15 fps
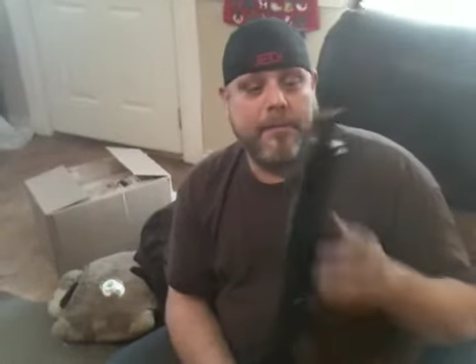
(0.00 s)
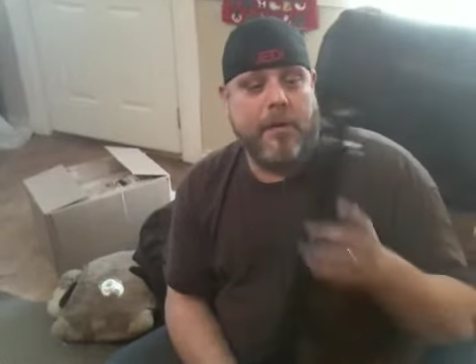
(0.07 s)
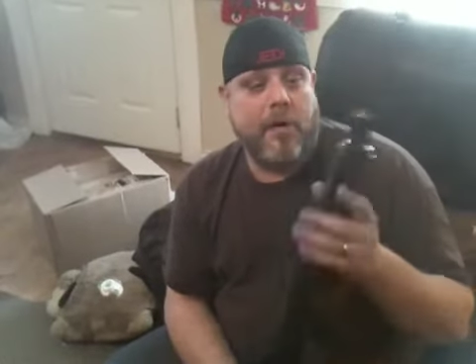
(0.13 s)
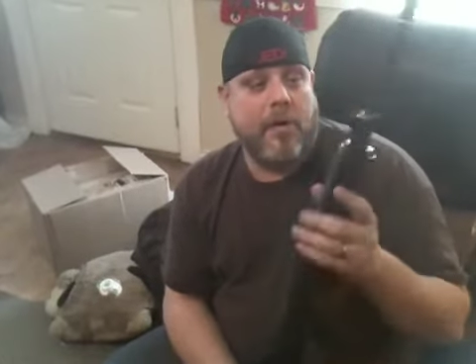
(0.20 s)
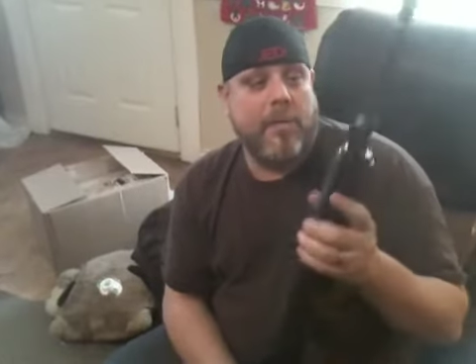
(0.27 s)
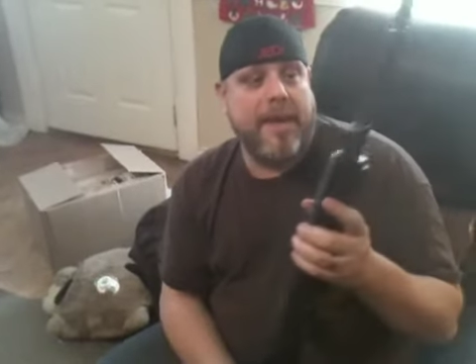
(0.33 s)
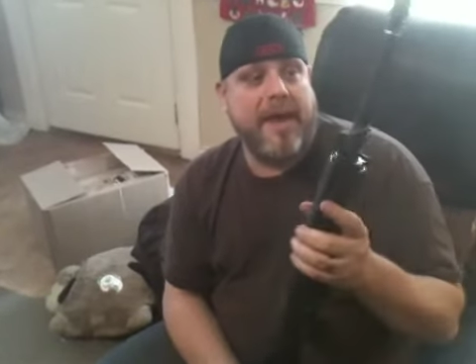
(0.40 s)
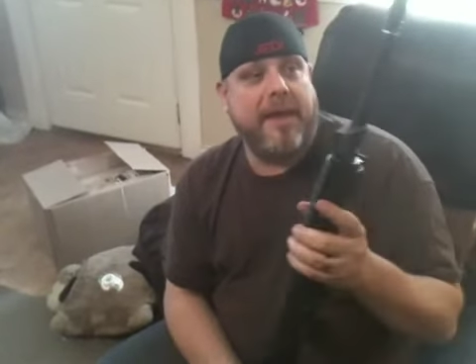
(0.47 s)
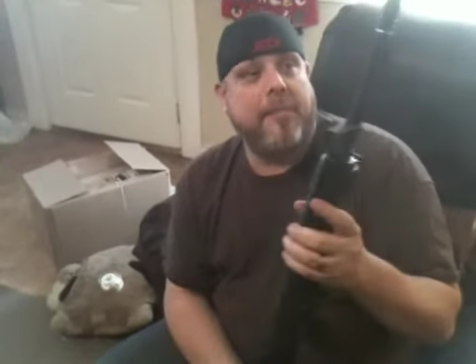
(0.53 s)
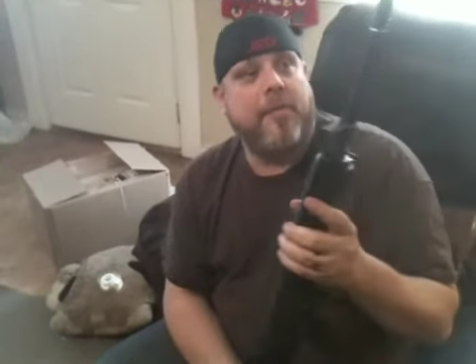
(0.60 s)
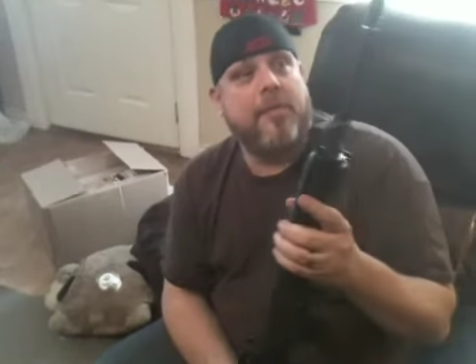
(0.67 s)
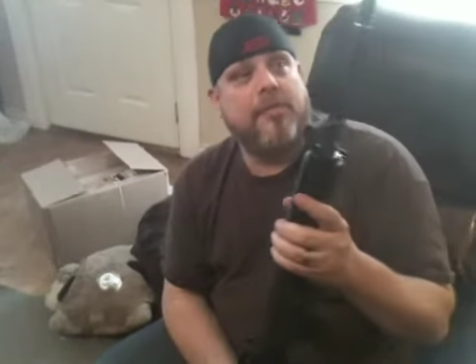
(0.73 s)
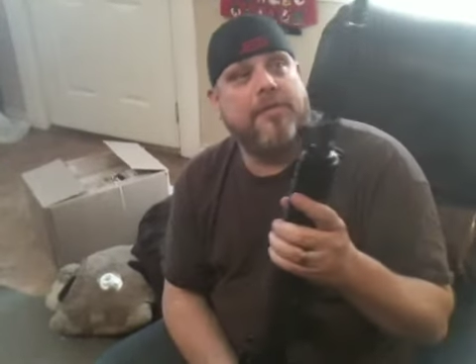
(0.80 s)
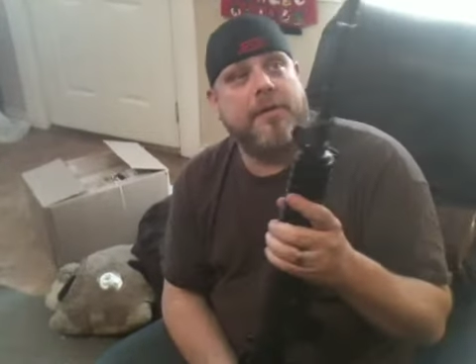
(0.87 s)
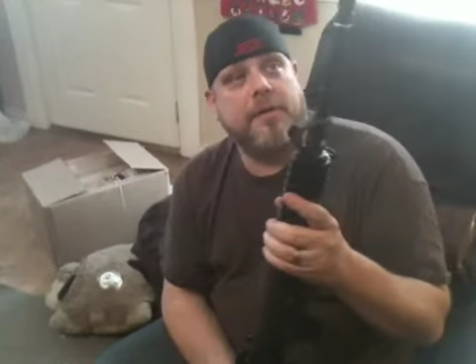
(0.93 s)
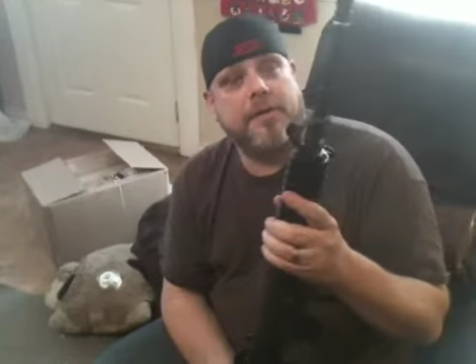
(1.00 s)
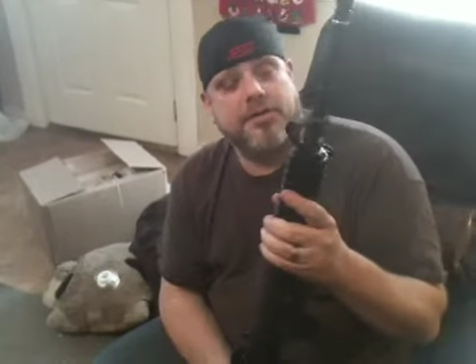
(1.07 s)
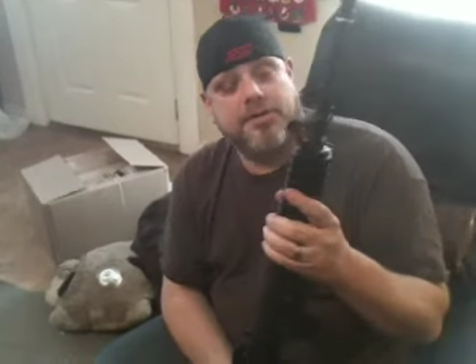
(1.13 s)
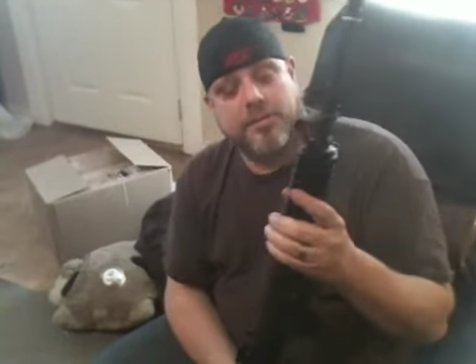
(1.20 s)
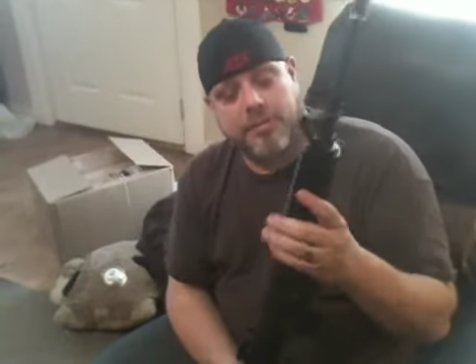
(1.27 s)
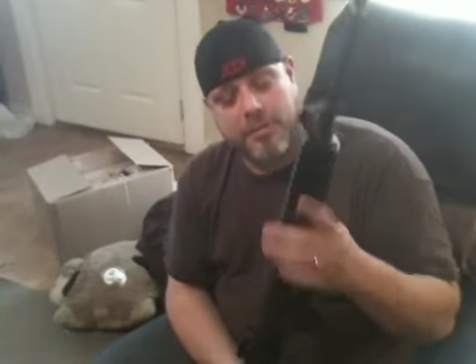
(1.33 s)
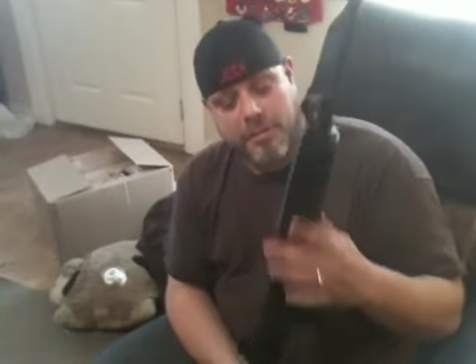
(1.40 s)
all Magpul
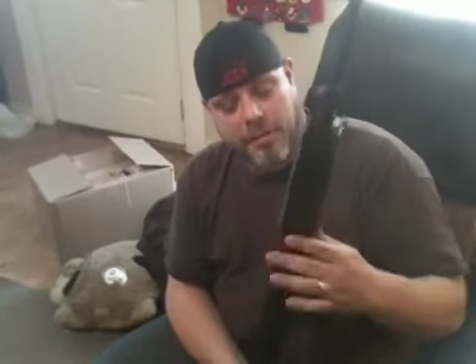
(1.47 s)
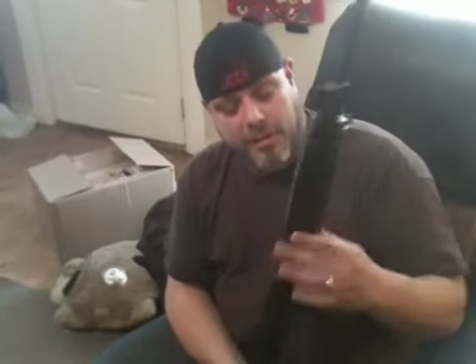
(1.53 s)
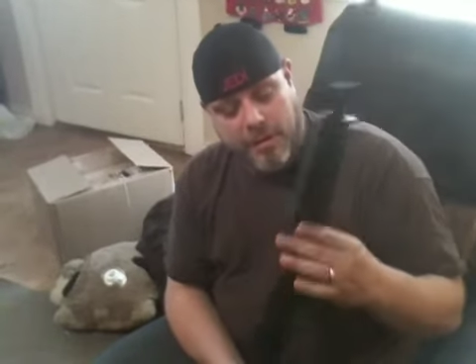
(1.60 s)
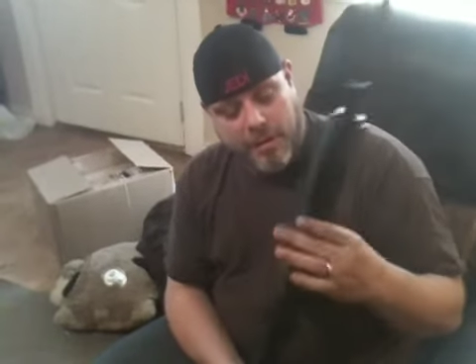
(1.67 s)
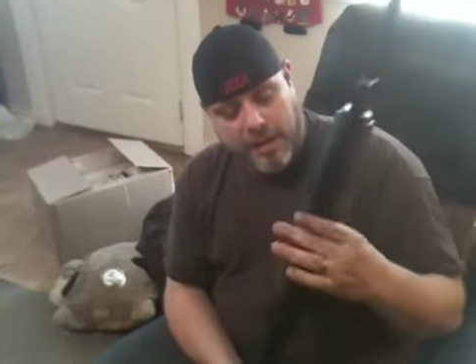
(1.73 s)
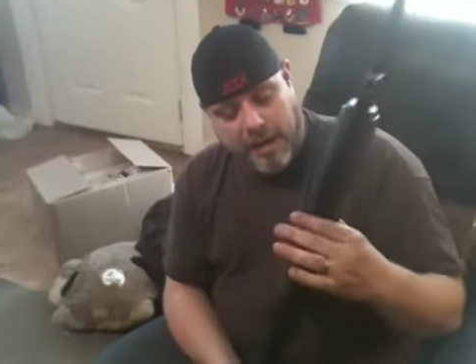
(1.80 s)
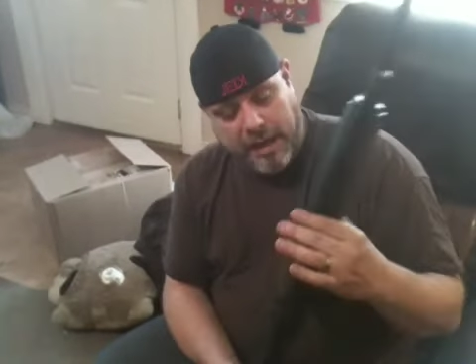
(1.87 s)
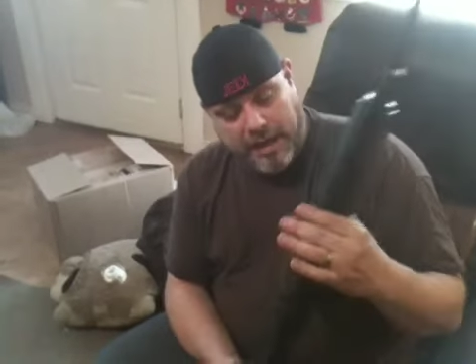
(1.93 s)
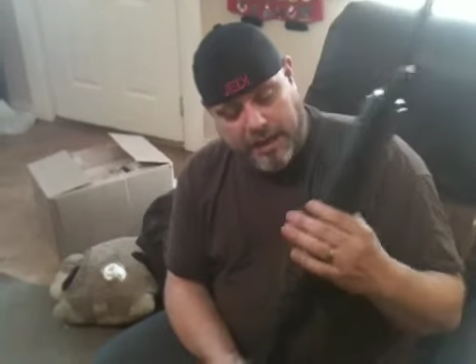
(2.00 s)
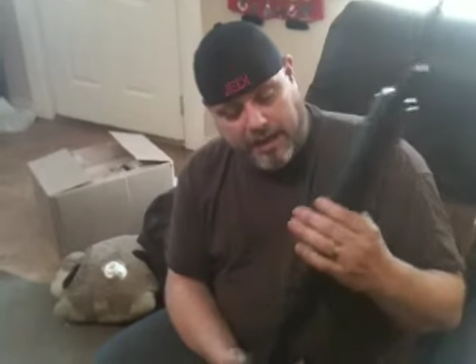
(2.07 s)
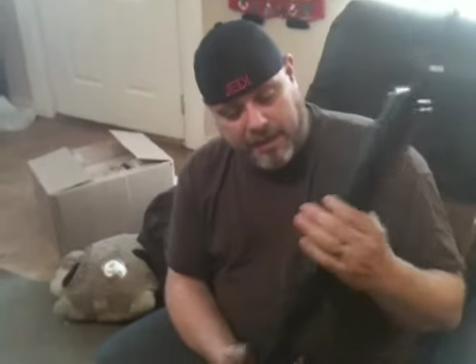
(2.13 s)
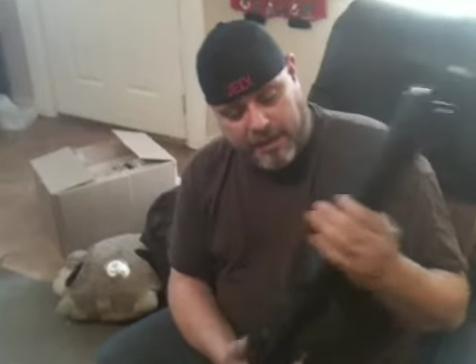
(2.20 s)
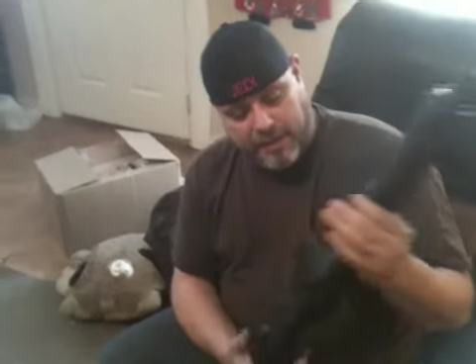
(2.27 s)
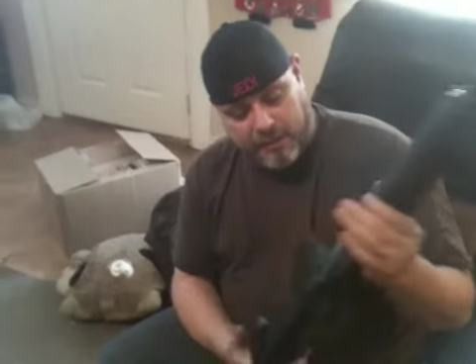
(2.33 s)
furniture, and